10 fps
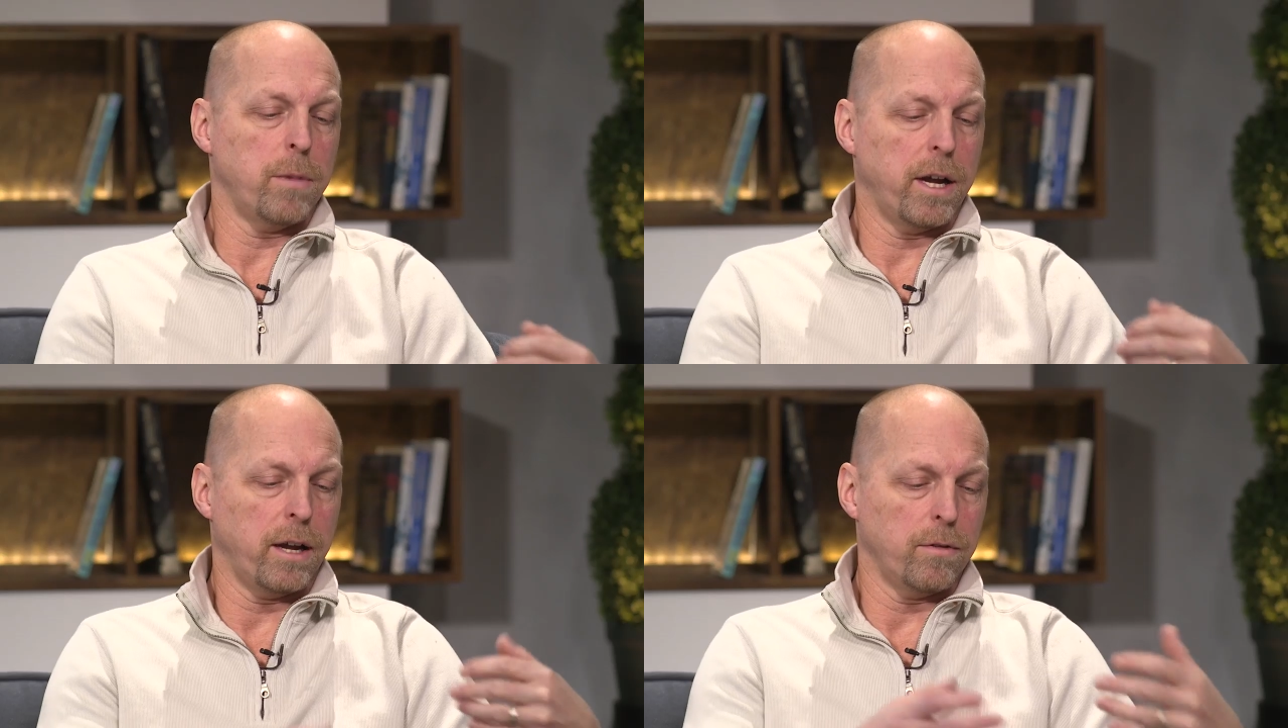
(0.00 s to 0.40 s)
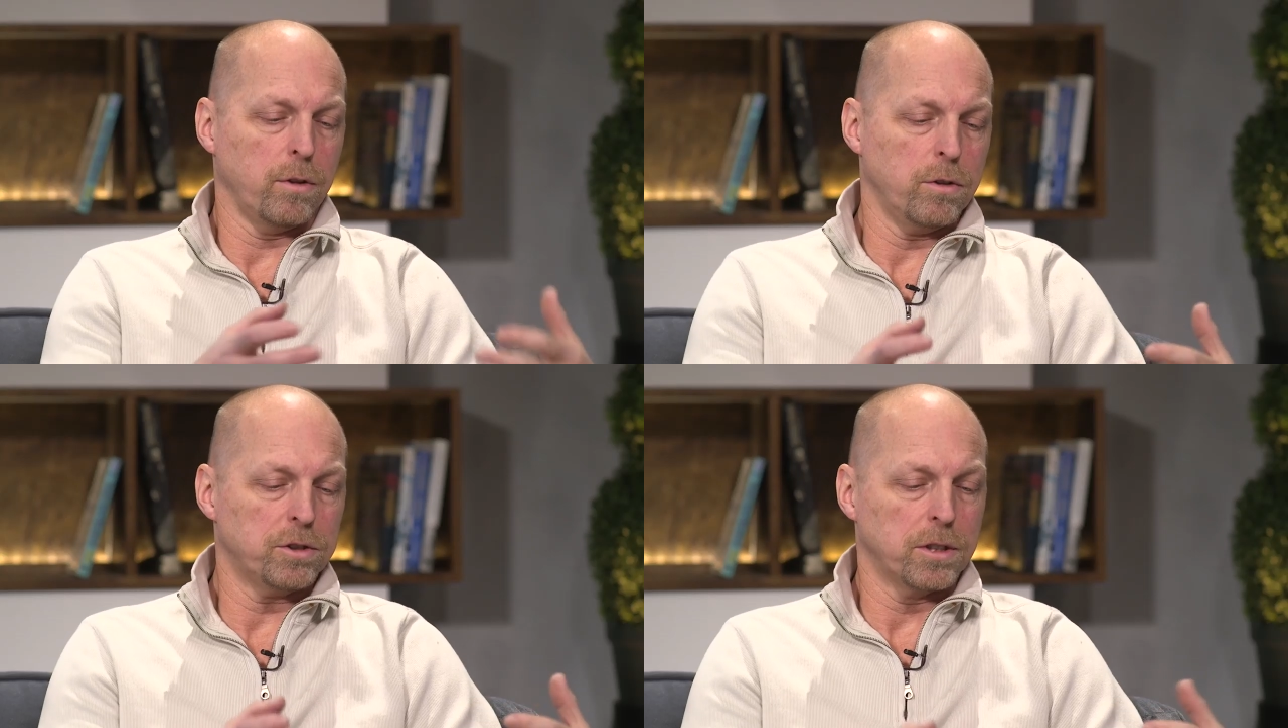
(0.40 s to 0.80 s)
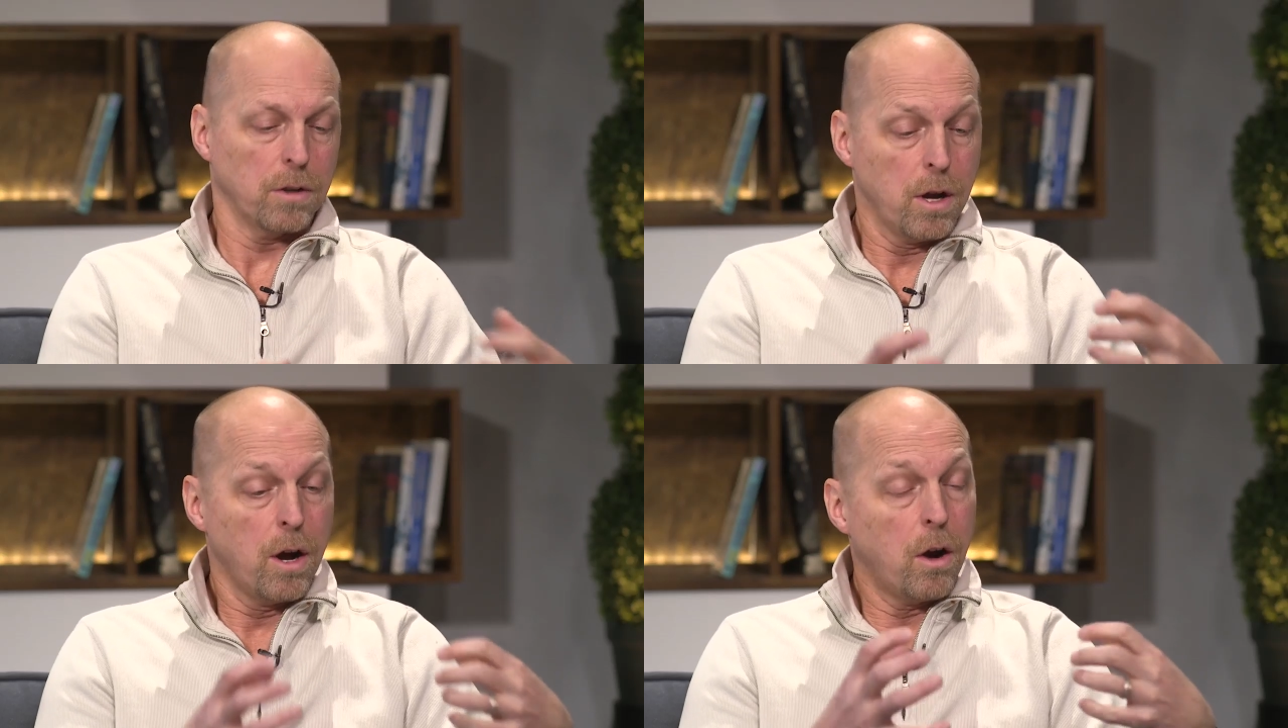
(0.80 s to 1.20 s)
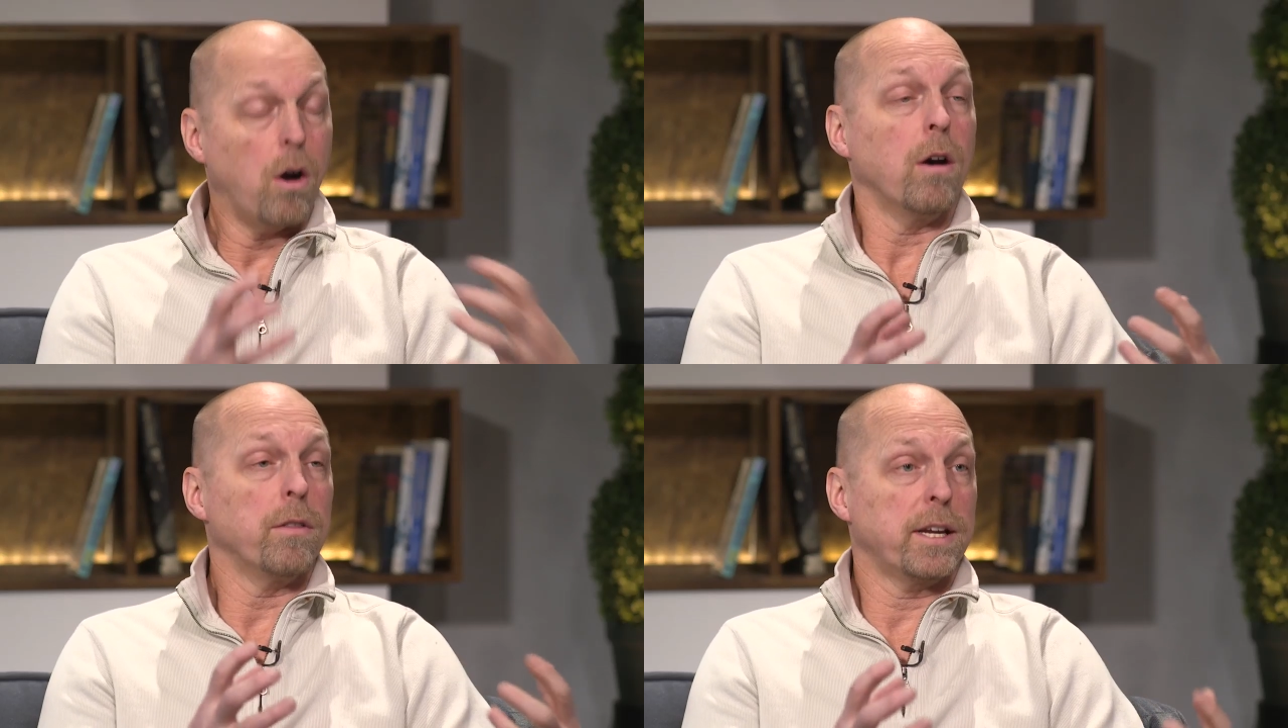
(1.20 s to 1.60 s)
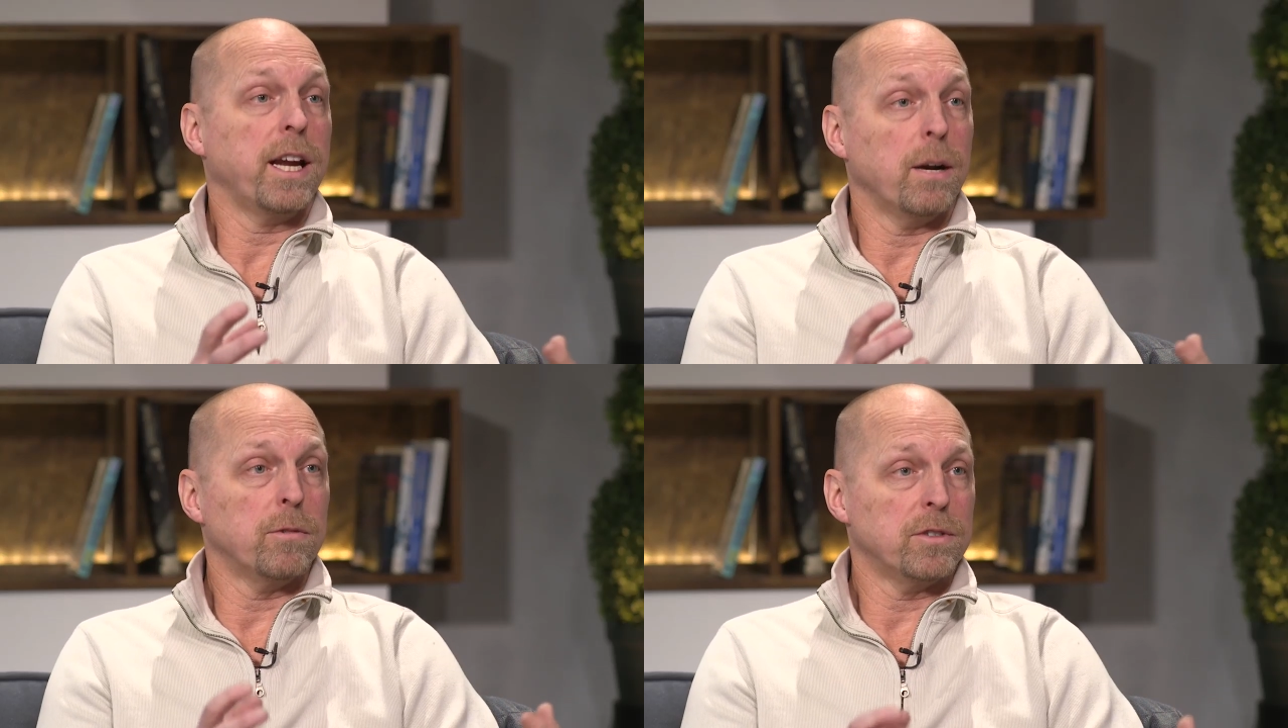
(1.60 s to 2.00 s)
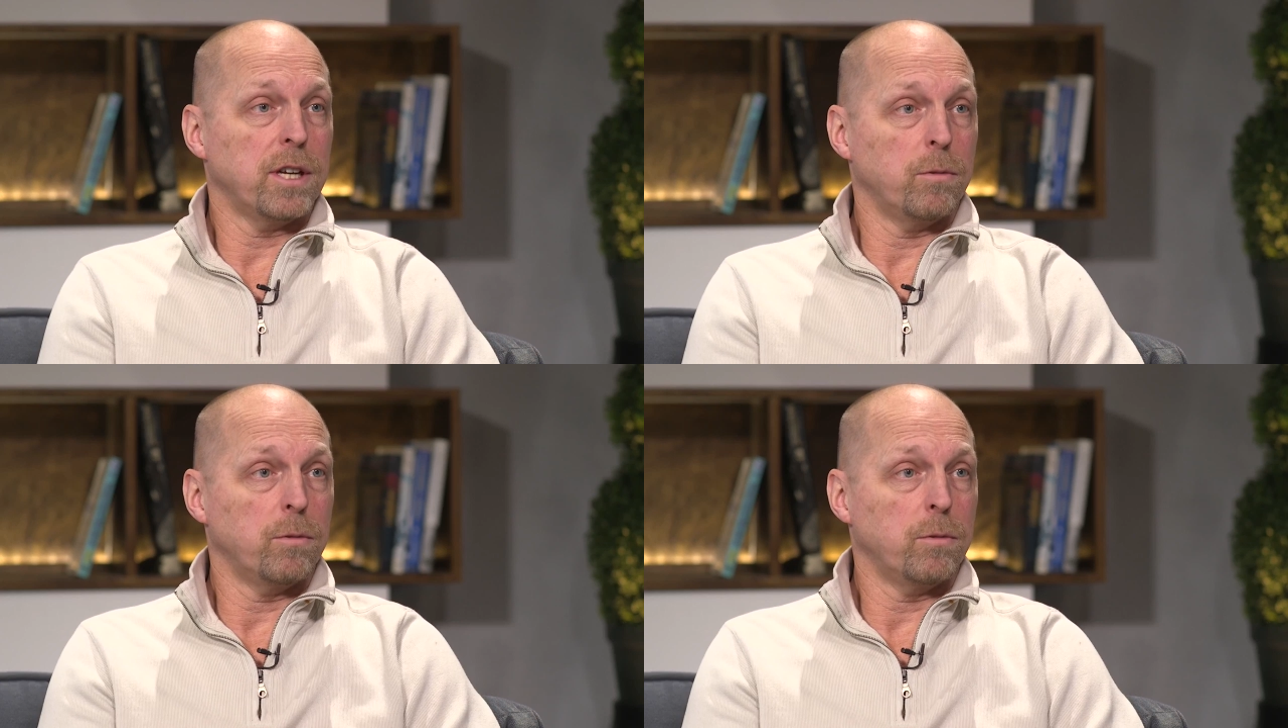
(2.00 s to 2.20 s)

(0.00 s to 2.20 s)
by evolution all the cameras that